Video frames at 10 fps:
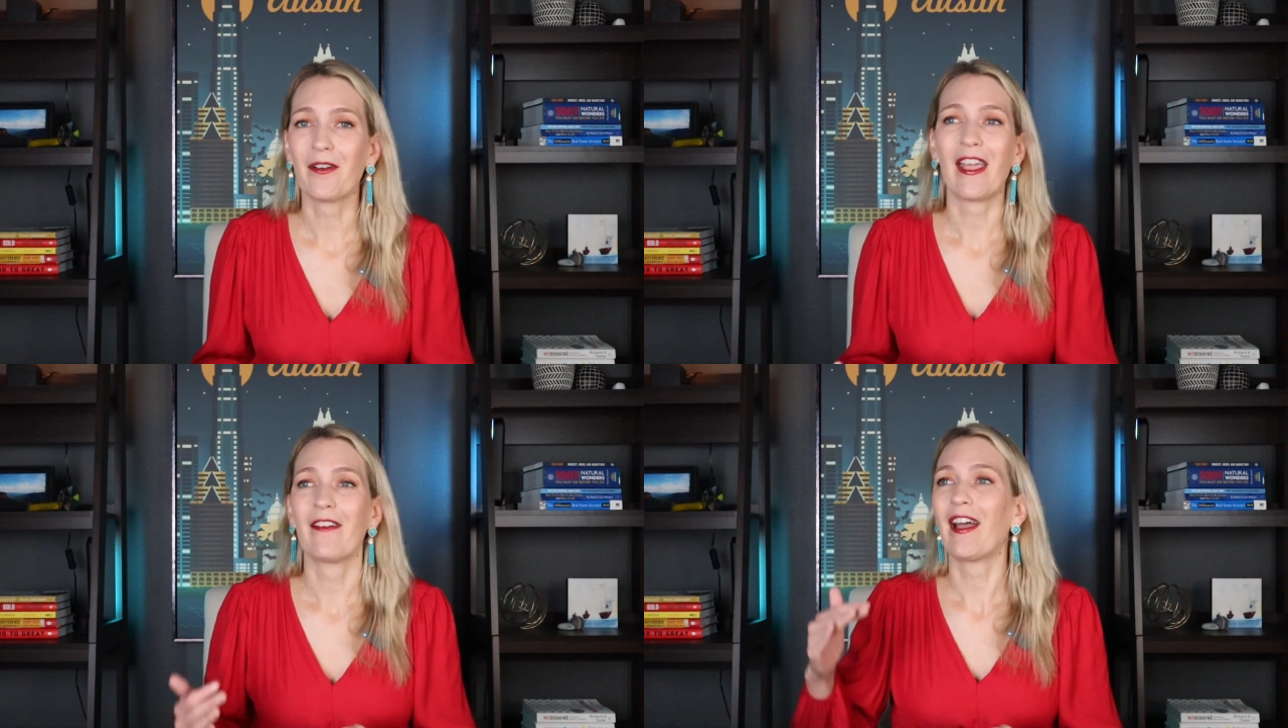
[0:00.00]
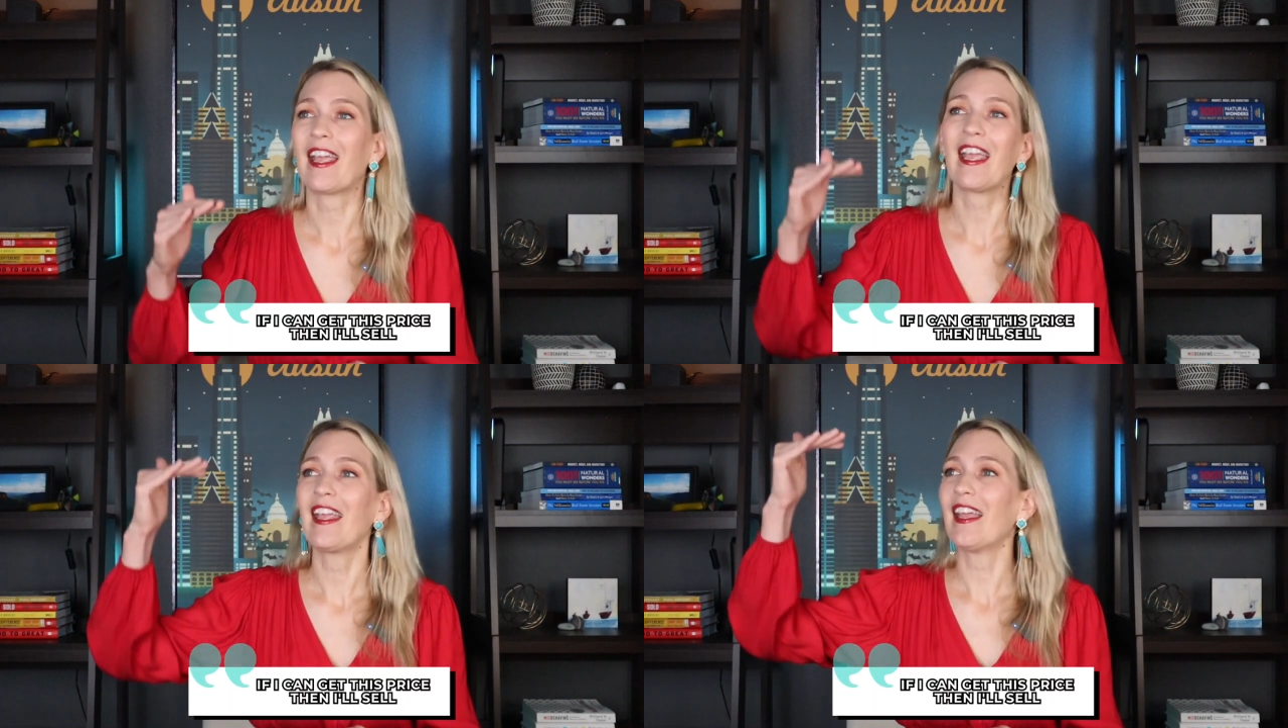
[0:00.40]
okay, if I
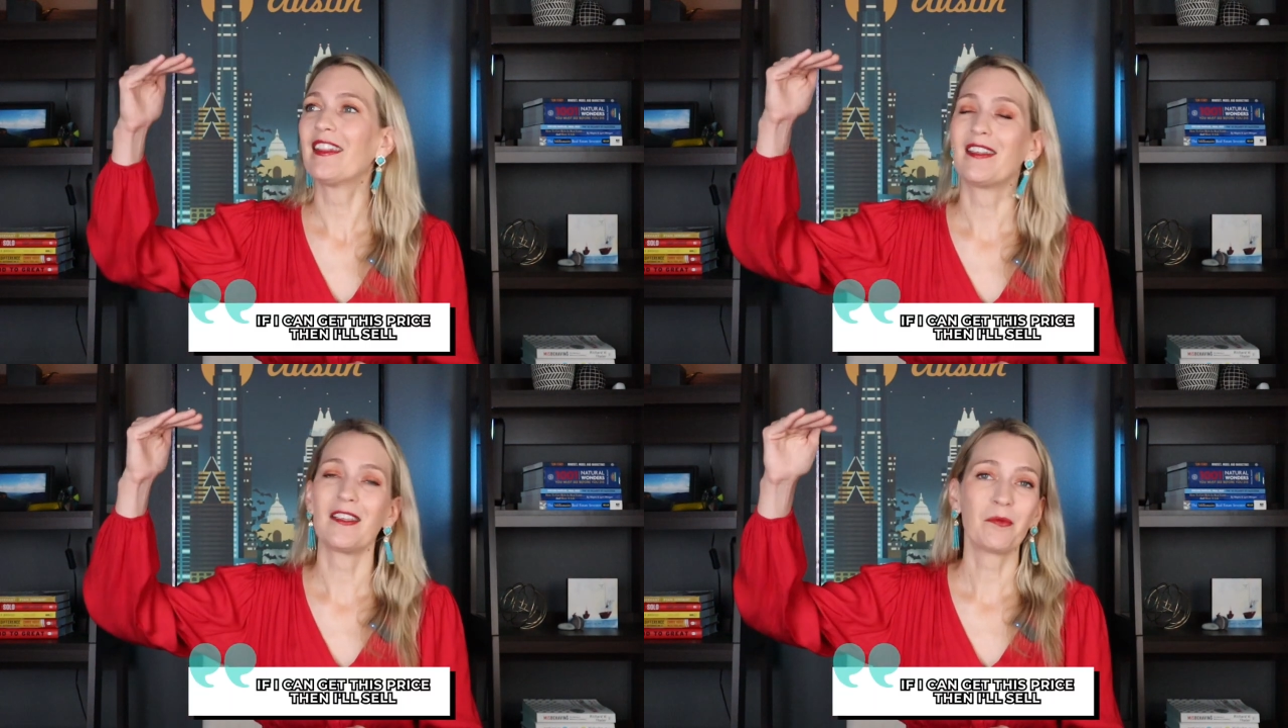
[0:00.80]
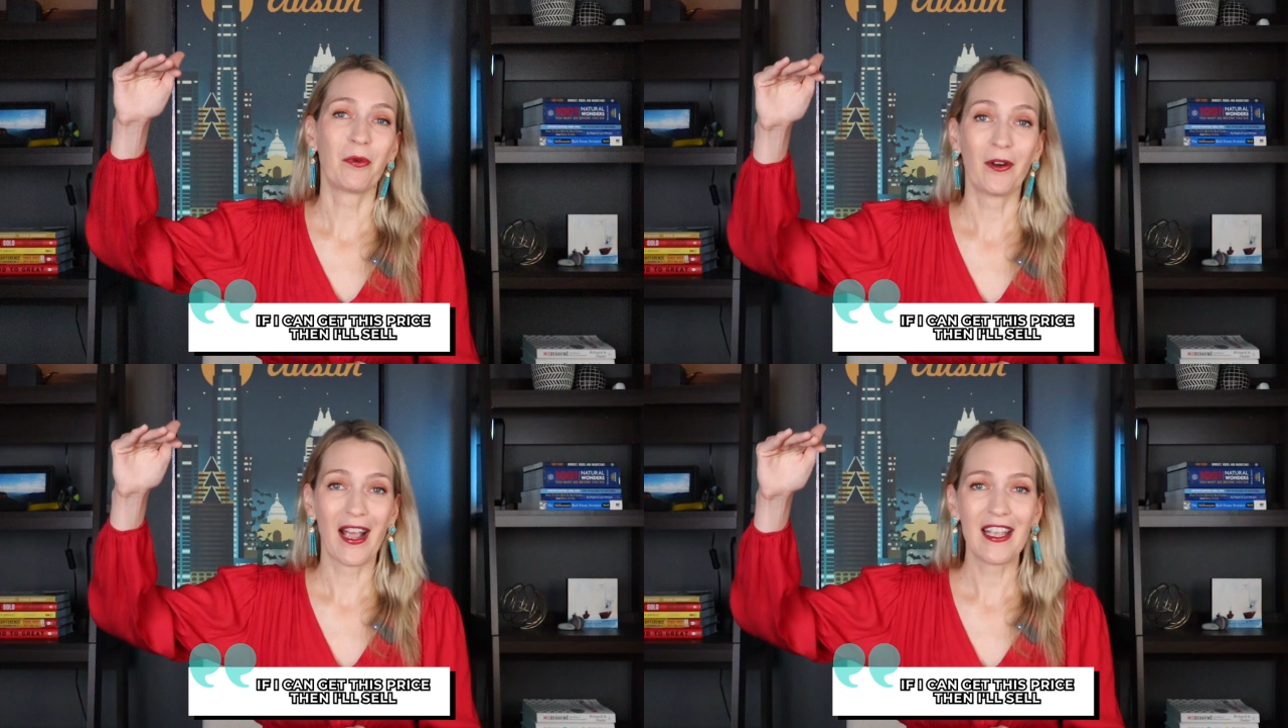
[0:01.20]
can get this
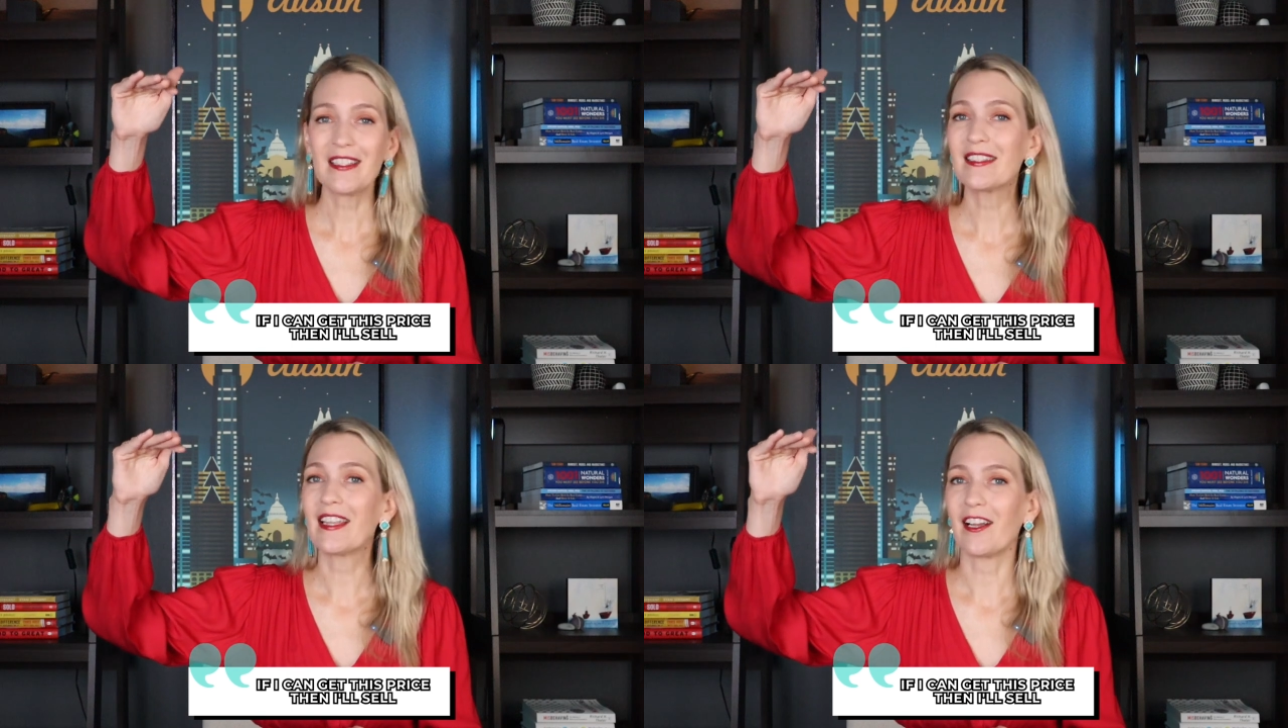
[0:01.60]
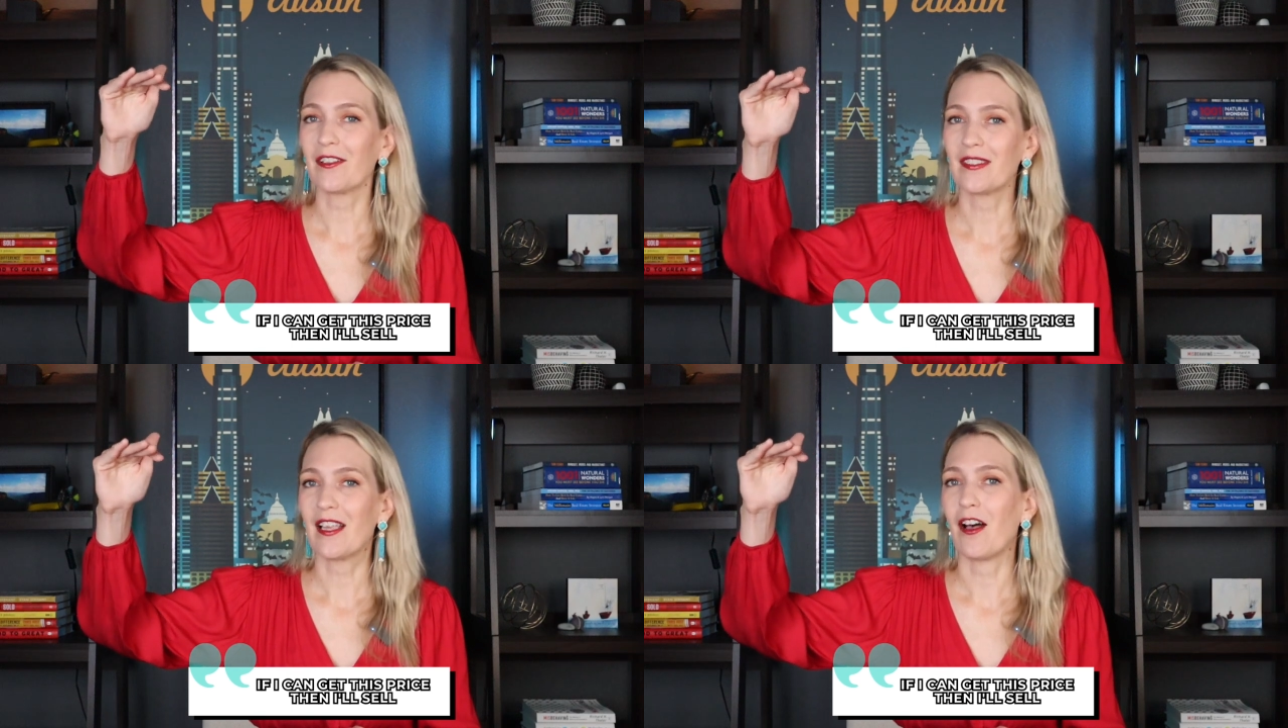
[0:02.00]
price, then
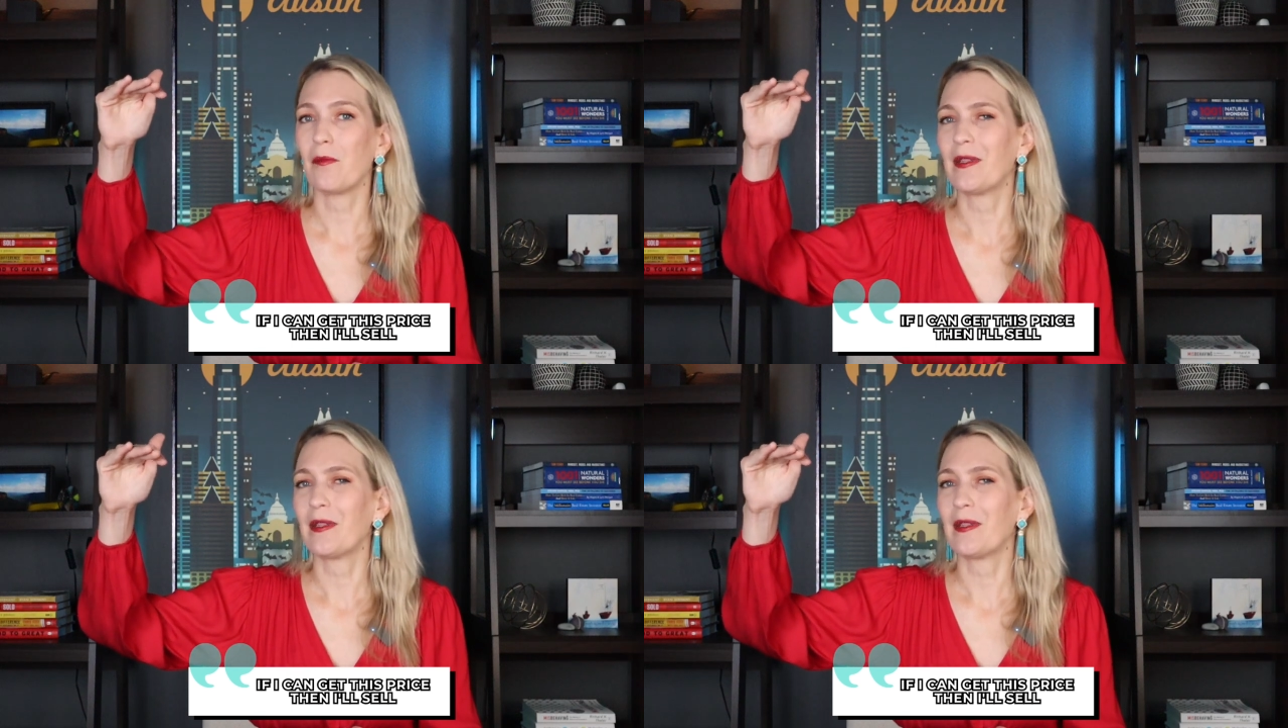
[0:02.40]
I'll sell.